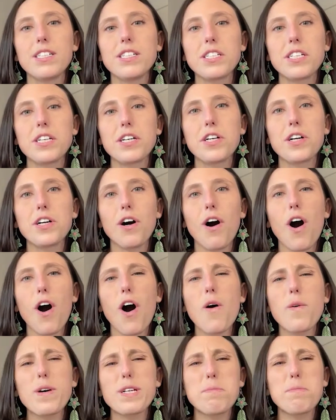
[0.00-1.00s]
to
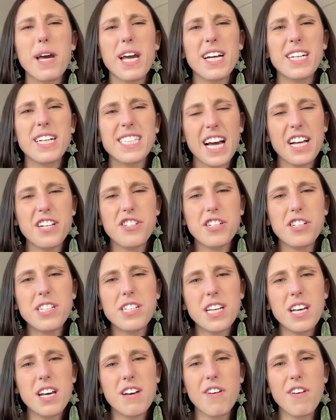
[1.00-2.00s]
always pay attention
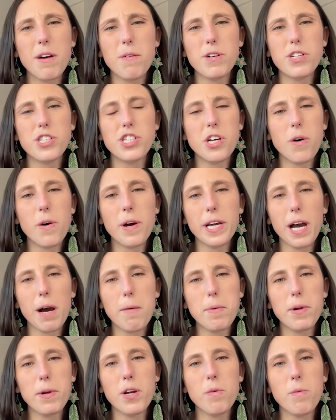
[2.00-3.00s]
to if I was showing
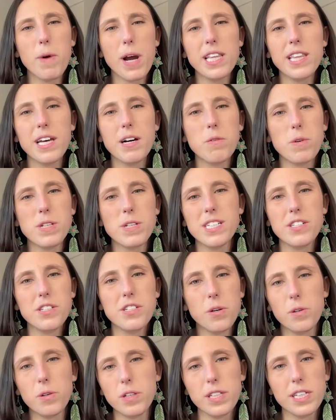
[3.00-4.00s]
up in a way that wasn't
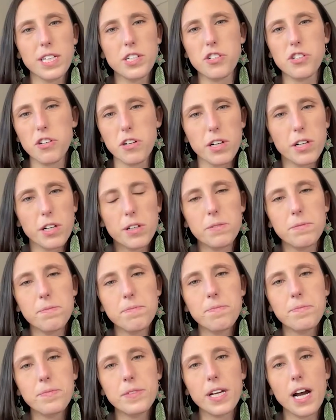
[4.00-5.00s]
totally true.
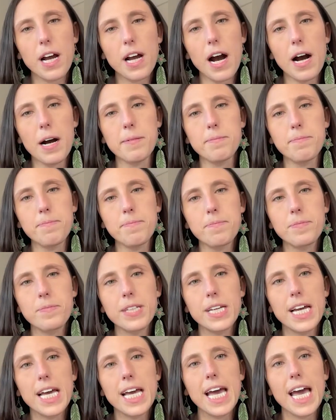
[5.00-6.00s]
And
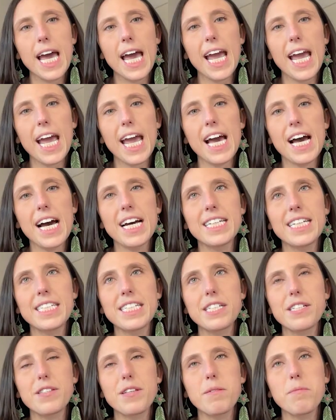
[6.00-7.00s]

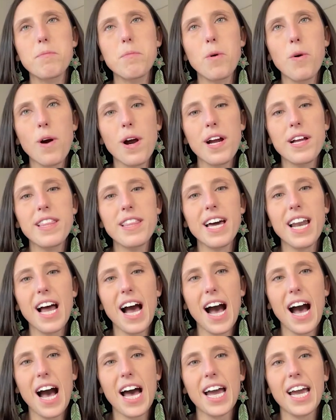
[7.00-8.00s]
the more that
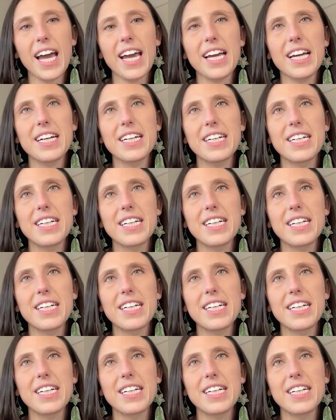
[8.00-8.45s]
I